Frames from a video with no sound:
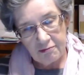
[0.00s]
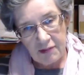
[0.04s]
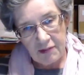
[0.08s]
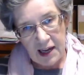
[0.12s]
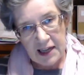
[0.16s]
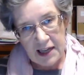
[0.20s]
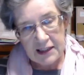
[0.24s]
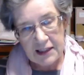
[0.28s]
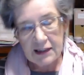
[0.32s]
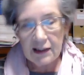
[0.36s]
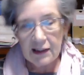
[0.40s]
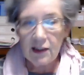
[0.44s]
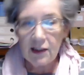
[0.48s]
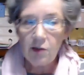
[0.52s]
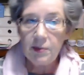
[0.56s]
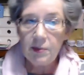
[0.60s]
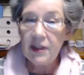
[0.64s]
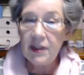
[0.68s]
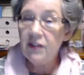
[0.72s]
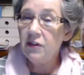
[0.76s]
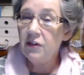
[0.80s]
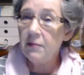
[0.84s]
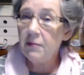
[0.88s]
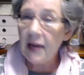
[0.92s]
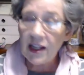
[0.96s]
and a little
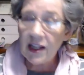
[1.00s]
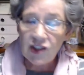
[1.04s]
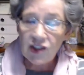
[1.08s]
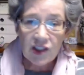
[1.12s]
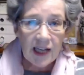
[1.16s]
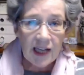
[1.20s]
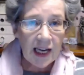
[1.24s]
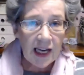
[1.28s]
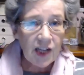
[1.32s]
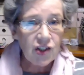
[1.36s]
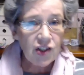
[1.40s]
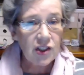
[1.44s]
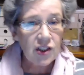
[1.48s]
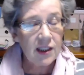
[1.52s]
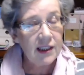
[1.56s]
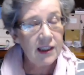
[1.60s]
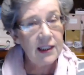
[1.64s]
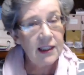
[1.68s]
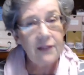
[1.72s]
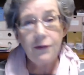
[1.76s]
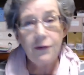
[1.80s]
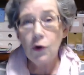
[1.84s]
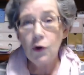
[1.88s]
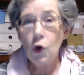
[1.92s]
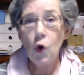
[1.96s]
bit of imagination. And
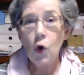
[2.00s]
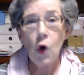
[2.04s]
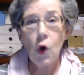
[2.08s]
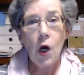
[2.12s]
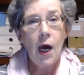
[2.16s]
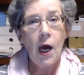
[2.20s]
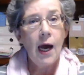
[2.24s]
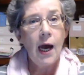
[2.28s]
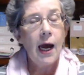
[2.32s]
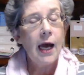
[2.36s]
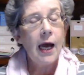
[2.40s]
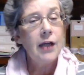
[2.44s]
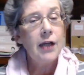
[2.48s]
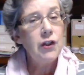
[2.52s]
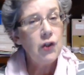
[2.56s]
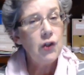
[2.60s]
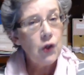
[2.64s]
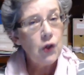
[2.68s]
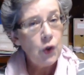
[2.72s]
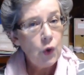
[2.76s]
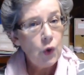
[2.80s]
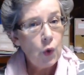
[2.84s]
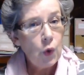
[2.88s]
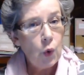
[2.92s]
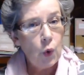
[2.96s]
if you're a
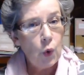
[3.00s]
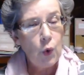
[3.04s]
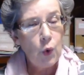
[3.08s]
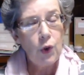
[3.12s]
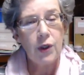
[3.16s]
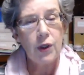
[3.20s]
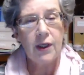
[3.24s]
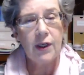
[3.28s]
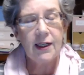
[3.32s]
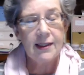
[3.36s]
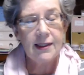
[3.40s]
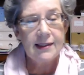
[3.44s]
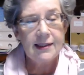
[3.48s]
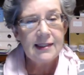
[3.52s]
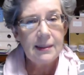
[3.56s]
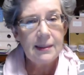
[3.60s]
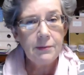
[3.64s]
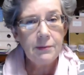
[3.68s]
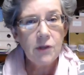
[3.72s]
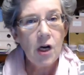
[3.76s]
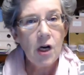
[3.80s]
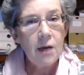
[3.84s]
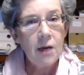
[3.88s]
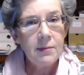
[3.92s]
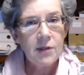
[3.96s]
new cook, and
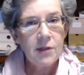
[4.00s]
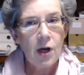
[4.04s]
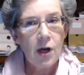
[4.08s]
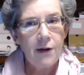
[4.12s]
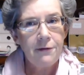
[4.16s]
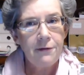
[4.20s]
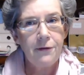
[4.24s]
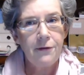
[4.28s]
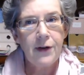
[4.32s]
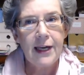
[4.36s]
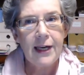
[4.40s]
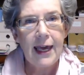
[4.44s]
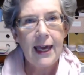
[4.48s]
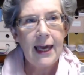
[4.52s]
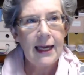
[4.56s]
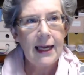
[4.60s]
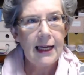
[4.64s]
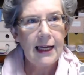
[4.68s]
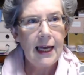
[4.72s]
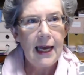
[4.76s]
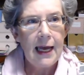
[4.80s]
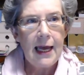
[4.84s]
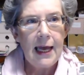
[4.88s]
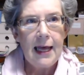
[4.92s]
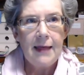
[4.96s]
sometimes I
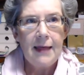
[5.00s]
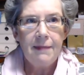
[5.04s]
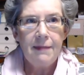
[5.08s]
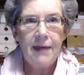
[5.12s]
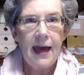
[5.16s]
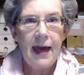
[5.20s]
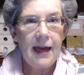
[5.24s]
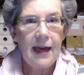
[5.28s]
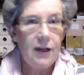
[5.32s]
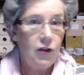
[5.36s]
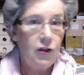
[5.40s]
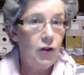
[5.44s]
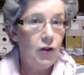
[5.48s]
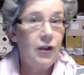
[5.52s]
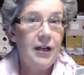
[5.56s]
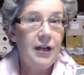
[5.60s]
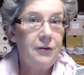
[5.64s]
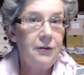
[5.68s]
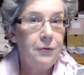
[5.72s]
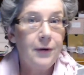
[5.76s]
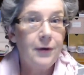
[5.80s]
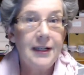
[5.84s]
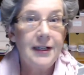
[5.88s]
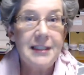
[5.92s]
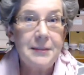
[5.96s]
forget that not
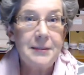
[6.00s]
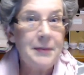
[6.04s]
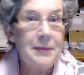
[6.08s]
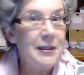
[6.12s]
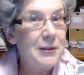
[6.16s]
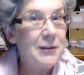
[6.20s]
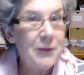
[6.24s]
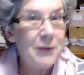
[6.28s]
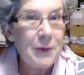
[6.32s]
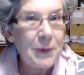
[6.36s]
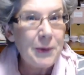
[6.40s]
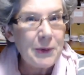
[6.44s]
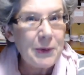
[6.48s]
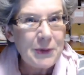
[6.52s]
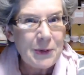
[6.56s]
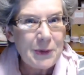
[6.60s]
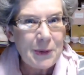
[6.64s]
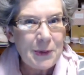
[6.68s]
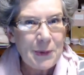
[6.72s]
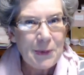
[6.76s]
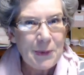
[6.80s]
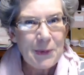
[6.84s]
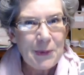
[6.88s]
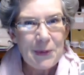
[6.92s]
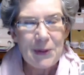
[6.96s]
everyone's been taught to
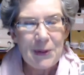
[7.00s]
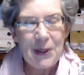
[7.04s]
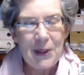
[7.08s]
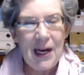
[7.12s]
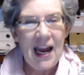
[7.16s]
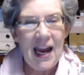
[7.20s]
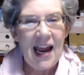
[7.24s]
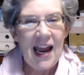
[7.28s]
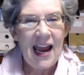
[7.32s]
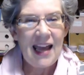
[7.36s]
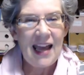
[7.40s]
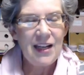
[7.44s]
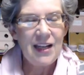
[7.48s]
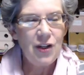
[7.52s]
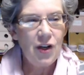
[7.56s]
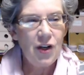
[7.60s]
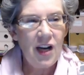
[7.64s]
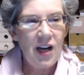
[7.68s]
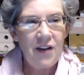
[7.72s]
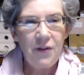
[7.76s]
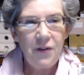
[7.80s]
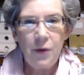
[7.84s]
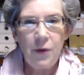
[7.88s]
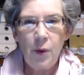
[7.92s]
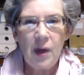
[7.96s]
cook and not
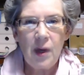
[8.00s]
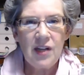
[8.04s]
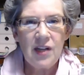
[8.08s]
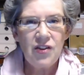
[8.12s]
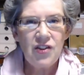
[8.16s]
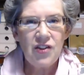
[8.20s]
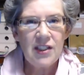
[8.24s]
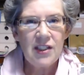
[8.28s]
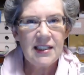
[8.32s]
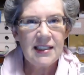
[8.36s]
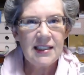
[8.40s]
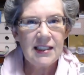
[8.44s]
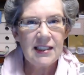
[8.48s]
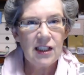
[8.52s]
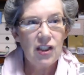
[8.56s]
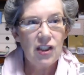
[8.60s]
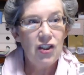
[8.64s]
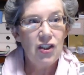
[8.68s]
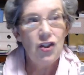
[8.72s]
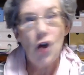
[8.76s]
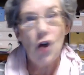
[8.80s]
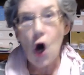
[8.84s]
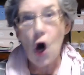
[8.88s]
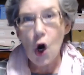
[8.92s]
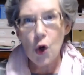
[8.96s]
everyone just
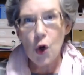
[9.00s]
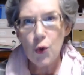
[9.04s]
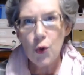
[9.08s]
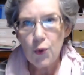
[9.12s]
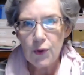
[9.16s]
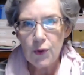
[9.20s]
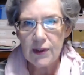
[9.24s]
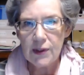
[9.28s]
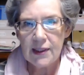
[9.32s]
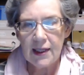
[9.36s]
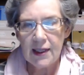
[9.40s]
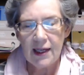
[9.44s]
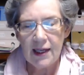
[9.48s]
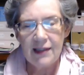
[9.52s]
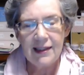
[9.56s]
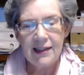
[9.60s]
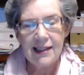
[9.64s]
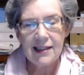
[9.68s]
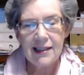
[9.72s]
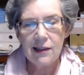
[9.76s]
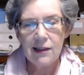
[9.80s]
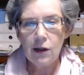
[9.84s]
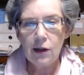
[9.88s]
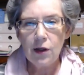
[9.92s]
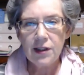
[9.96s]
knows. And
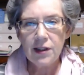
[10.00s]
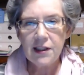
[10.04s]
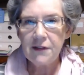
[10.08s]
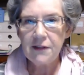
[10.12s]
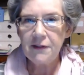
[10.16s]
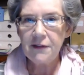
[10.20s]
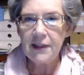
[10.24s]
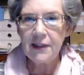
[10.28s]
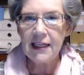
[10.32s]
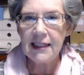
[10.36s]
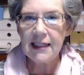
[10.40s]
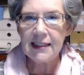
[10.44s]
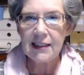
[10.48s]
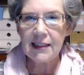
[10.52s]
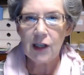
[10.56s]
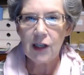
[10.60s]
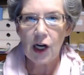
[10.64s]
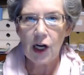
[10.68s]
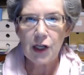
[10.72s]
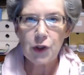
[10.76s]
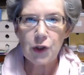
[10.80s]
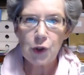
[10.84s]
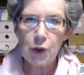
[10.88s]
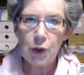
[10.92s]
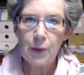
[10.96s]
there's lots of things that
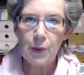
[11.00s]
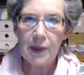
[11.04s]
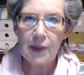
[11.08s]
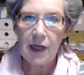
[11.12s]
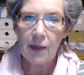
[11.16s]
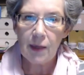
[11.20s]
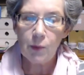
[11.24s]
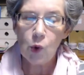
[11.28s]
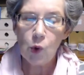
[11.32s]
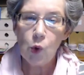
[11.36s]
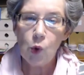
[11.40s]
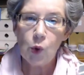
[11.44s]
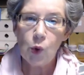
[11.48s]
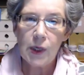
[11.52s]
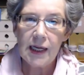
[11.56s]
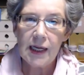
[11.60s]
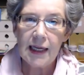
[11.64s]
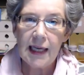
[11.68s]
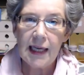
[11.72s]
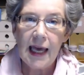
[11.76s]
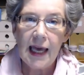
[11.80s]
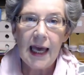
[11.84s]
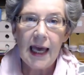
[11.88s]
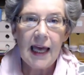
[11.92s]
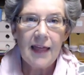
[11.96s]
I do when I'm
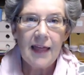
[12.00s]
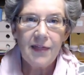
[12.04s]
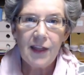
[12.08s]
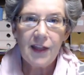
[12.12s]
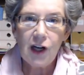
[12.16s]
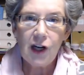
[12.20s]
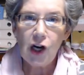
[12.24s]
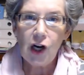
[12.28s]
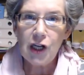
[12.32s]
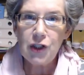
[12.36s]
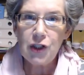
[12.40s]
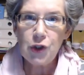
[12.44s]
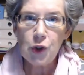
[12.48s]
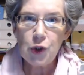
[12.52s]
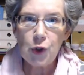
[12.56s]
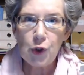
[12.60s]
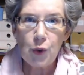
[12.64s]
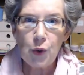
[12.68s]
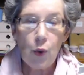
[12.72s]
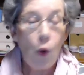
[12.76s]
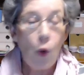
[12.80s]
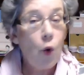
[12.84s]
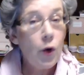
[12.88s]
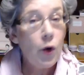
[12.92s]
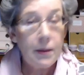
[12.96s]
cooking that I
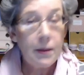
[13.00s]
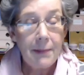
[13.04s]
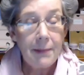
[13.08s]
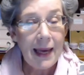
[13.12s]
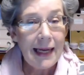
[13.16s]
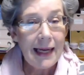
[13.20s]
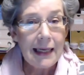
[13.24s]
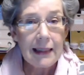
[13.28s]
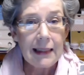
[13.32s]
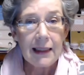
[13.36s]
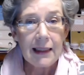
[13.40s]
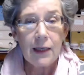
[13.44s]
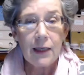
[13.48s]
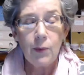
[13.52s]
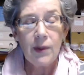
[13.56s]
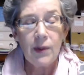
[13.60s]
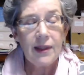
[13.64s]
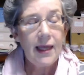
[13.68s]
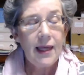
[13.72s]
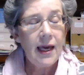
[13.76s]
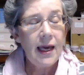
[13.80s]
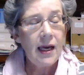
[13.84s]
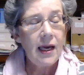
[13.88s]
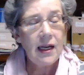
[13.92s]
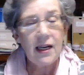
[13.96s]
do automatically
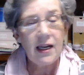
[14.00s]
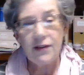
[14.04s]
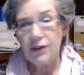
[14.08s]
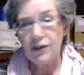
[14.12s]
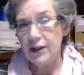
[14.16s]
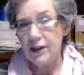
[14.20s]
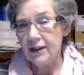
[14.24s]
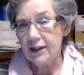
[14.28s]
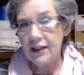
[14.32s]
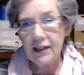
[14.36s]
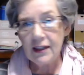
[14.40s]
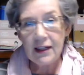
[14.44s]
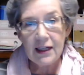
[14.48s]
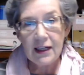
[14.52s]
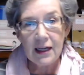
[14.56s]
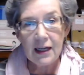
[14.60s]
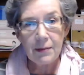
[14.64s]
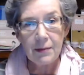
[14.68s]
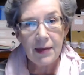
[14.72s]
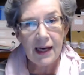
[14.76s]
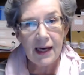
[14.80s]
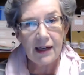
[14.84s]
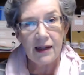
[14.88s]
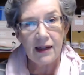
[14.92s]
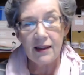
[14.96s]
without even thinking
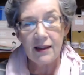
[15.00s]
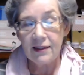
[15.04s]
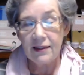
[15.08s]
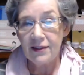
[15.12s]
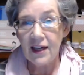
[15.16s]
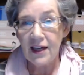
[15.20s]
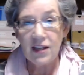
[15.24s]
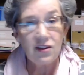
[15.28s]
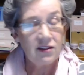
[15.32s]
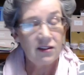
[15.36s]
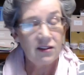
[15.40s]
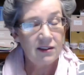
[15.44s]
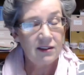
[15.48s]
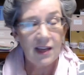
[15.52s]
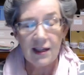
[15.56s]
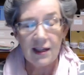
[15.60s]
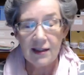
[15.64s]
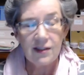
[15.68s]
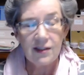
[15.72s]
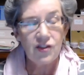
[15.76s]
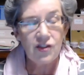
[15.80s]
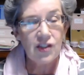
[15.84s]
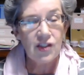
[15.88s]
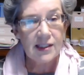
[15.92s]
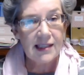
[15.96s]
about it.
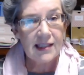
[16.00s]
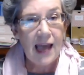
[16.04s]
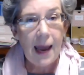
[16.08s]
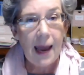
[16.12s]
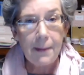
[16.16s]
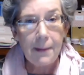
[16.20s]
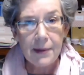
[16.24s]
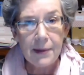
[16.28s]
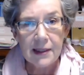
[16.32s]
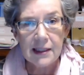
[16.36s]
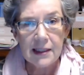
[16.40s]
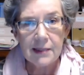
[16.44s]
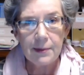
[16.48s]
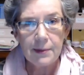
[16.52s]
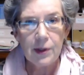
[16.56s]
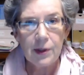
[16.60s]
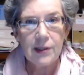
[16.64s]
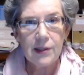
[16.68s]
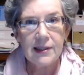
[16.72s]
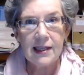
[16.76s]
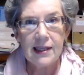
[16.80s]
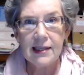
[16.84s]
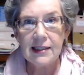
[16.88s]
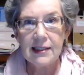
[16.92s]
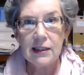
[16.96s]
It just happens,
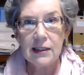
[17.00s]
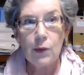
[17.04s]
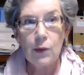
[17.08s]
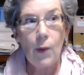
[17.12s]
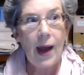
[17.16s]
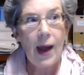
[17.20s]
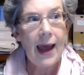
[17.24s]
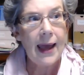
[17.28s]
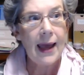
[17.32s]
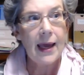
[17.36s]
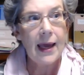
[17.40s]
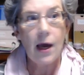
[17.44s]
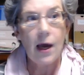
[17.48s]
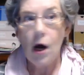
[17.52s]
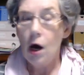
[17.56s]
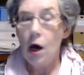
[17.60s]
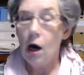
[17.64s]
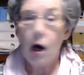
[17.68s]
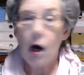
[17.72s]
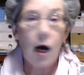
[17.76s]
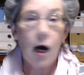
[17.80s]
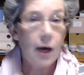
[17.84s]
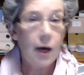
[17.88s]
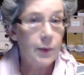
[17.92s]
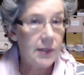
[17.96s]
because that's the way
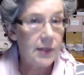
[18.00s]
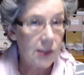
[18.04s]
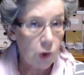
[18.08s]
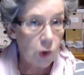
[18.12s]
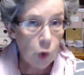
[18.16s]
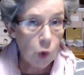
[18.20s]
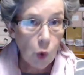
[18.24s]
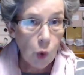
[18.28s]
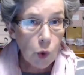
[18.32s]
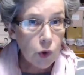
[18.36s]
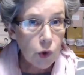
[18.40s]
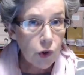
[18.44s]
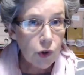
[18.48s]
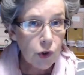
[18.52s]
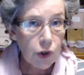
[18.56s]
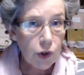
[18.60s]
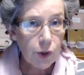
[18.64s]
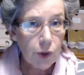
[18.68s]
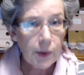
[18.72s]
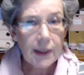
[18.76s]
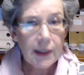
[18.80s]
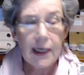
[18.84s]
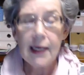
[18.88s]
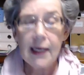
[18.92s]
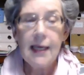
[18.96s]
I was taught to
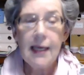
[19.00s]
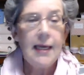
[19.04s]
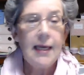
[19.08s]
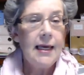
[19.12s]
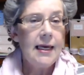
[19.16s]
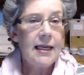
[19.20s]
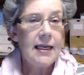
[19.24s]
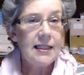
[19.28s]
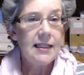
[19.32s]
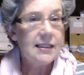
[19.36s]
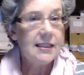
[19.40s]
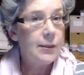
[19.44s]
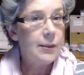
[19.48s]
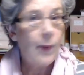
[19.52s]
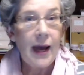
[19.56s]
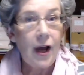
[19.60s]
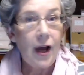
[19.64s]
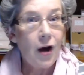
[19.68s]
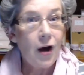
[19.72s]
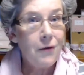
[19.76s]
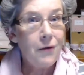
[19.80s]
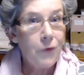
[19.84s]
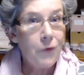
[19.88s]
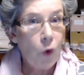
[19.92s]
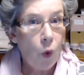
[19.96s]
do it. It's the way
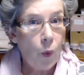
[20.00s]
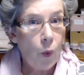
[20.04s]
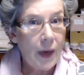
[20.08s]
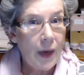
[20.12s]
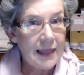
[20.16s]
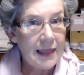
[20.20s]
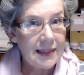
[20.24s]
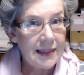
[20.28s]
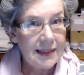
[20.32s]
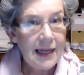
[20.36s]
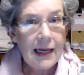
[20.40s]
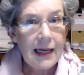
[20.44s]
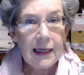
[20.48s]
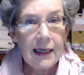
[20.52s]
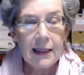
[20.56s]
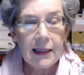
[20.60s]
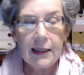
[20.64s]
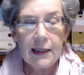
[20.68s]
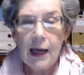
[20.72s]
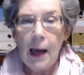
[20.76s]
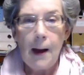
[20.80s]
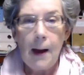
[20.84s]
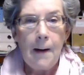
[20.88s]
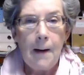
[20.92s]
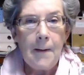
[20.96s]
I've always done
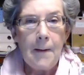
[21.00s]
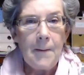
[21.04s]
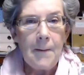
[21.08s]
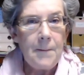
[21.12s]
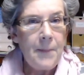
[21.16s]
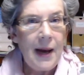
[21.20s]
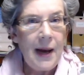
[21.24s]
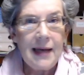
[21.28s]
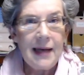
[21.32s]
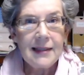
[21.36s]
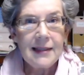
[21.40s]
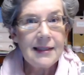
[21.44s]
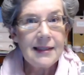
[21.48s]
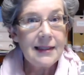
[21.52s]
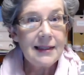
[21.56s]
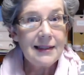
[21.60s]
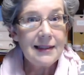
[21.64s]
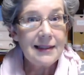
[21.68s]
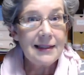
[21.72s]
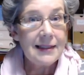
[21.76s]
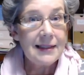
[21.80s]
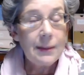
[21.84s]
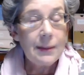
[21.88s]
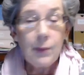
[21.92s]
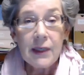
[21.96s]
it. But
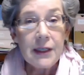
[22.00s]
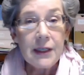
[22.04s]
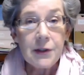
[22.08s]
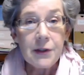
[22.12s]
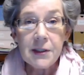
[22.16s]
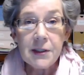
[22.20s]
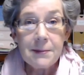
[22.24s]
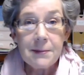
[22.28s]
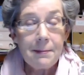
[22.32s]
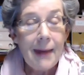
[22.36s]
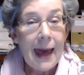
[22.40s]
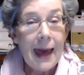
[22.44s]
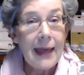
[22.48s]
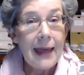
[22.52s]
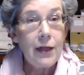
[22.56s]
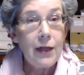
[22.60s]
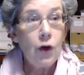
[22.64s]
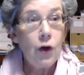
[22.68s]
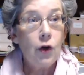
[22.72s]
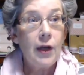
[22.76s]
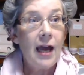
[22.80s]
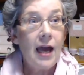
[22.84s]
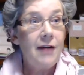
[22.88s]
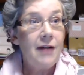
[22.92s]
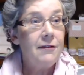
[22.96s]
someone else may
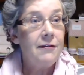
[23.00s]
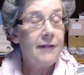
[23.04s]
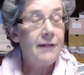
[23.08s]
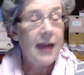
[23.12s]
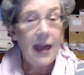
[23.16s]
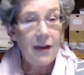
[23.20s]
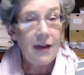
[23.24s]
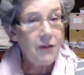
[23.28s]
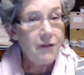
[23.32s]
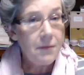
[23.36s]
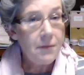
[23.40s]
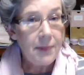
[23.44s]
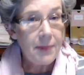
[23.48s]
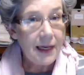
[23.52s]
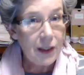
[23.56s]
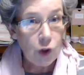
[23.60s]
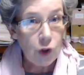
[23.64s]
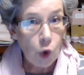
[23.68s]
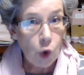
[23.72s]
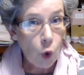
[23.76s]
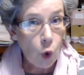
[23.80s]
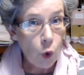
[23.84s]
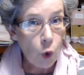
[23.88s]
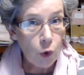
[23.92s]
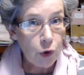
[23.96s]
not have ever been
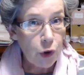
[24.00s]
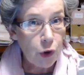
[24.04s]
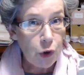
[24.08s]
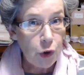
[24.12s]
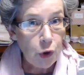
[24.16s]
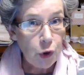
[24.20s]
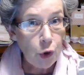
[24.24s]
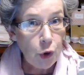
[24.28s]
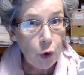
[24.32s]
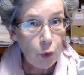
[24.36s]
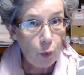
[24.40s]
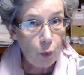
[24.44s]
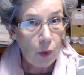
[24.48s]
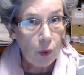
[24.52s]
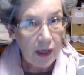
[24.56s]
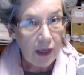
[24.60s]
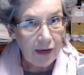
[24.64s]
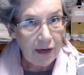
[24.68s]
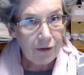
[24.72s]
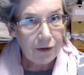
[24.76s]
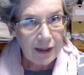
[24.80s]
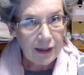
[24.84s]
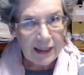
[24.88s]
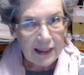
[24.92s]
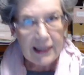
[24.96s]
taught to do
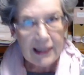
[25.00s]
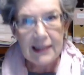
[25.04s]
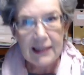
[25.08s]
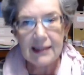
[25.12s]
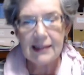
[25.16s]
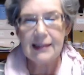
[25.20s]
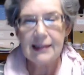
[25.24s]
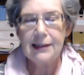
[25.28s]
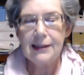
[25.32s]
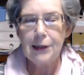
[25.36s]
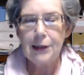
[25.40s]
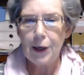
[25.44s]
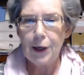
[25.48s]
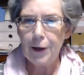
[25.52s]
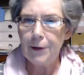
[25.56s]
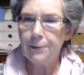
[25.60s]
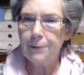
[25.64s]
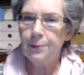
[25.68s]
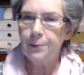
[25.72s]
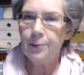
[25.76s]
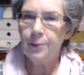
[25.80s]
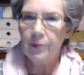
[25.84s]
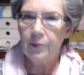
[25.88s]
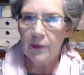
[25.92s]
whatever it is. So,